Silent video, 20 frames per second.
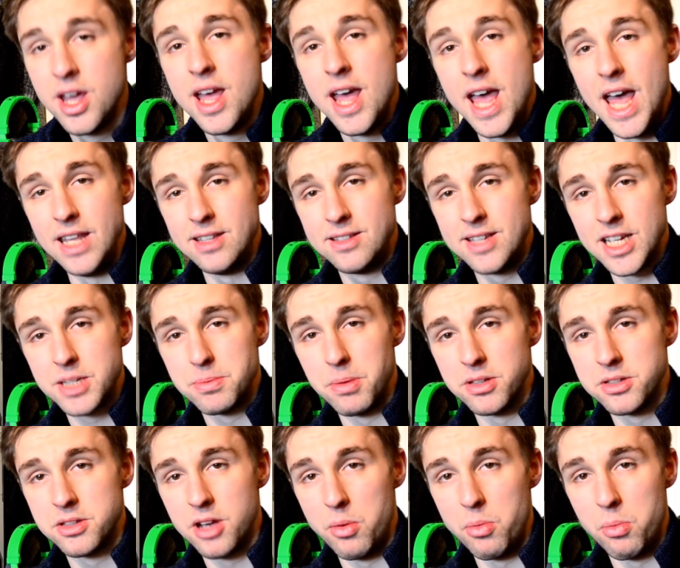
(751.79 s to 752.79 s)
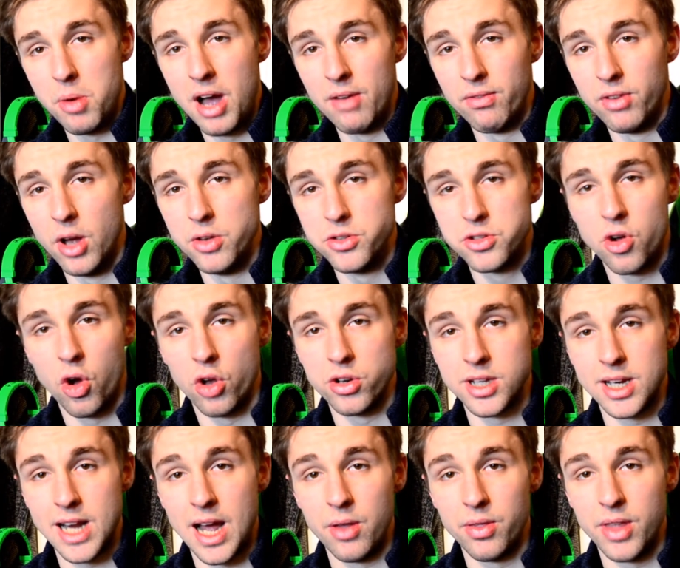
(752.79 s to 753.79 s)
In 6 months' time, we might have loads of
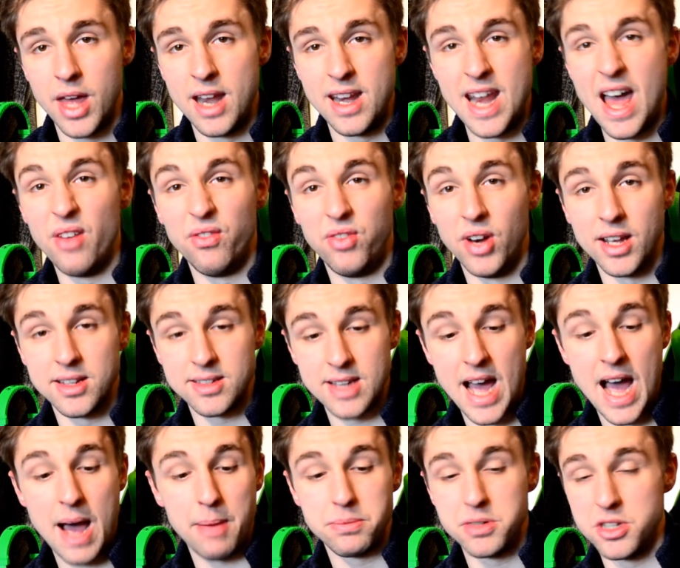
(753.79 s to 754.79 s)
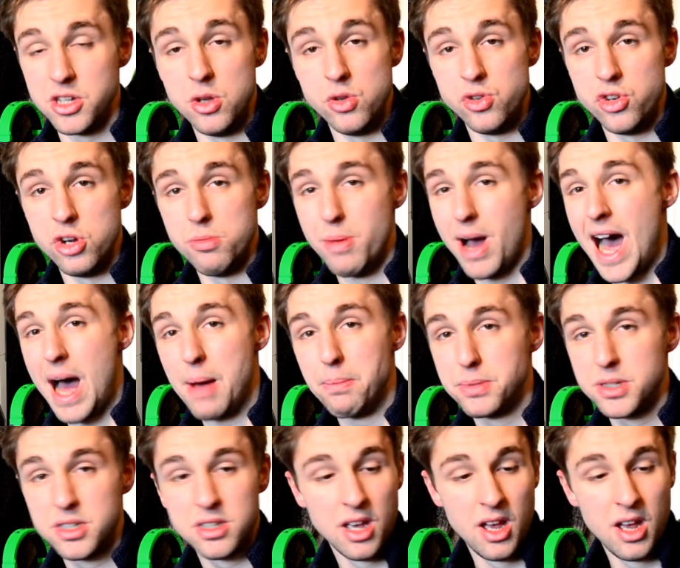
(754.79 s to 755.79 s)
content out there, Netflix apps, YouTube
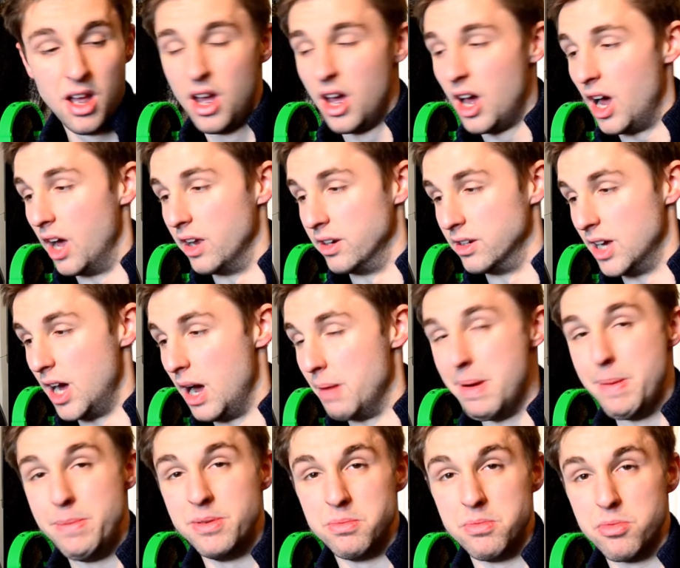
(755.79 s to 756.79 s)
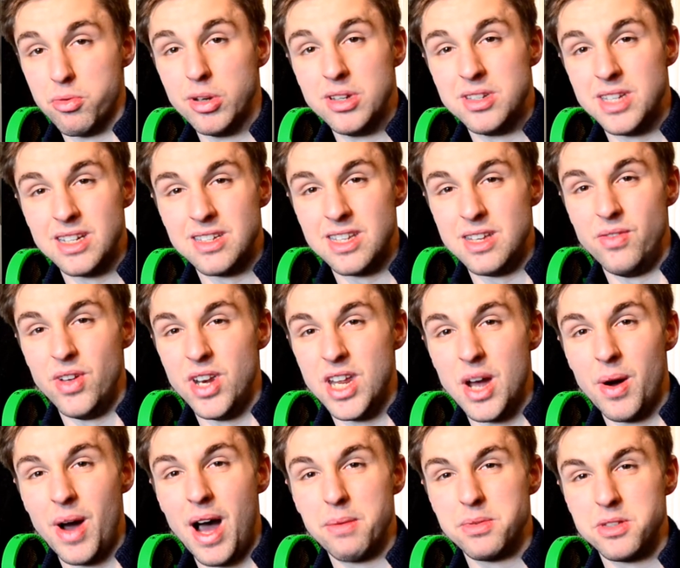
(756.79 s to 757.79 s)
apps, and maybe some 360 video
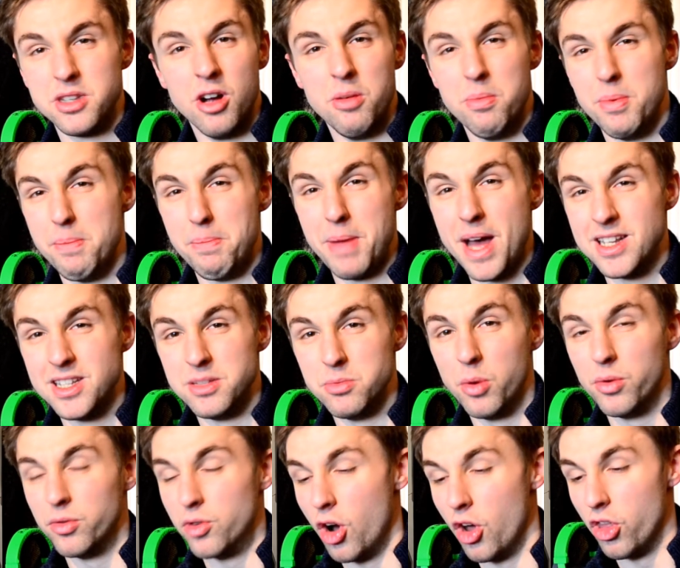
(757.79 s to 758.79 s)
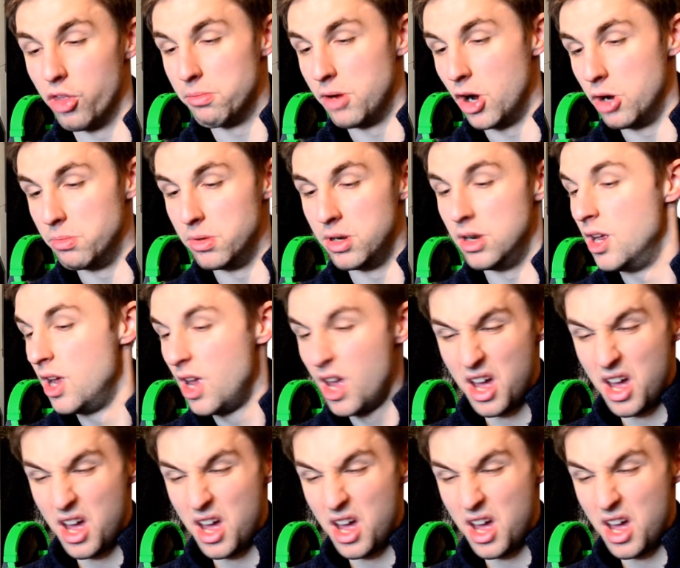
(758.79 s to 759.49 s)
apps that are a bit better than what we've got at the moment.